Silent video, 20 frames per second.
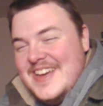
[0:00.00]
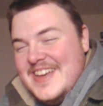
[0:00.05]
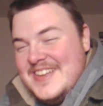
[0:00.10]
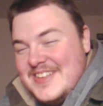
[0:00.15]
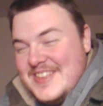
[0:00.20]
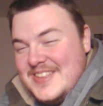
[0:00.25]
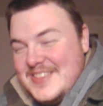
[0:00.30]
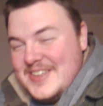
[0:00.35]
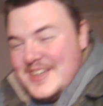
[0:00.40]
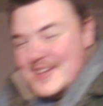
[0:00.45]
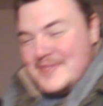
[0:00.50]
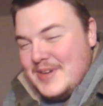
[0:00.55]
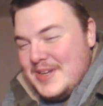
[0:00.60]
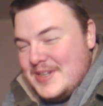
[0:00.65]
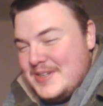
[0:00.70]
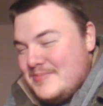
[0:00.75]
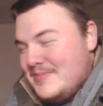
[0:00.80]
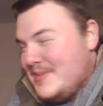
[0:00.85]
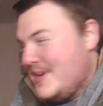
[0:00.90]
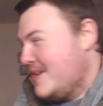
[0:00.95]

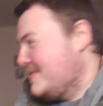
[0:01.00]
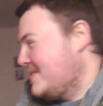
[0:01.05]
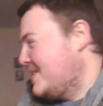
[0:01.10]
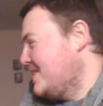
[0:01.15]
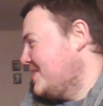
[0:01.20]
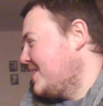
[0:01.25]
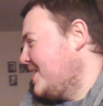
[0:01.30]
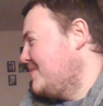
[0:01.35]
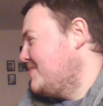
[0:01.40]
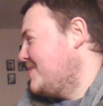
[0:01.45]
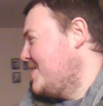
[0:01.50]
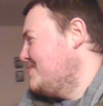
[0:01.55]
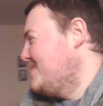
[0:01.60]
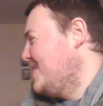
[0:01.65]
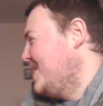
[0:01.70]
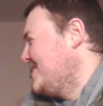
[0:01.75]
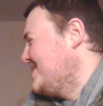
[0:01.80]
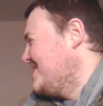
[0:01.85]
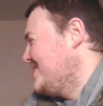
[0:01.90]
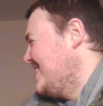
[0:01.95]
Good thing I'm not. Good
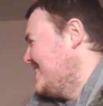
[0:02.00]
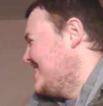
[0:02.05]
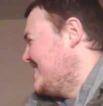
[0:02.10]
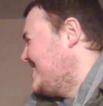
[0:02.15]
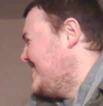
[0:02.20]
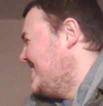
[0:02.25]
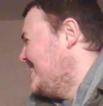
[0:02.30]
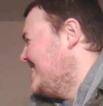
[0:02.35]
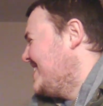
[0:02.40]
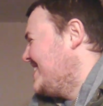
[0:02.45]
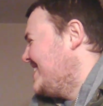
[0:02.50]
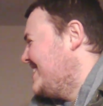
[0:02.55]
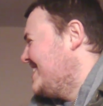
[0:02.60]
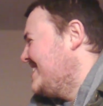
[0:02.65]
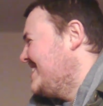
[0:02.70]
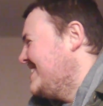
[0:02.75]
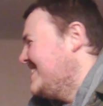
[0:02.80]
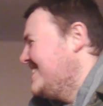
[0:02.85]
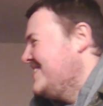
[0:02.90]
thing I'm not monetized.